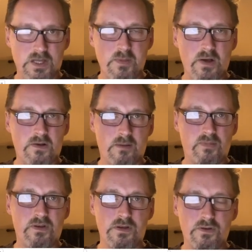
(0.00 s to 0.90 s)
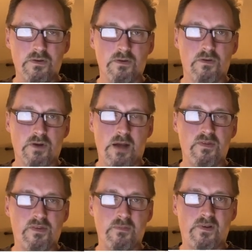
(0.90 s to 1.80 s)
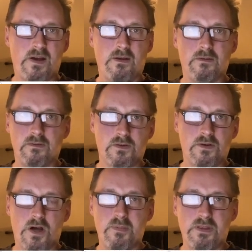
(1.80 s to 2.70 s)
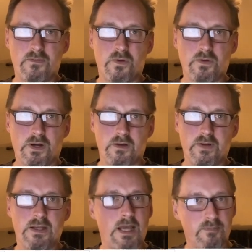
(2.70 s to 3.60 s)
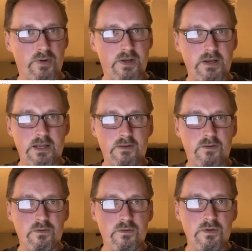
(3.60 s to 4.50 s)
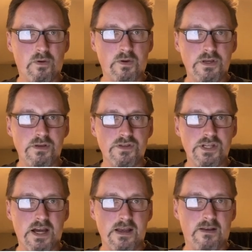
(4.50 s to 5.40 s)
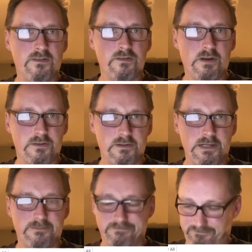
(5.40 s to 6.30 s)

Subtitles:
Email comes to you, grab the zip file, copy the folder out of it, and put it into your QGIS directory.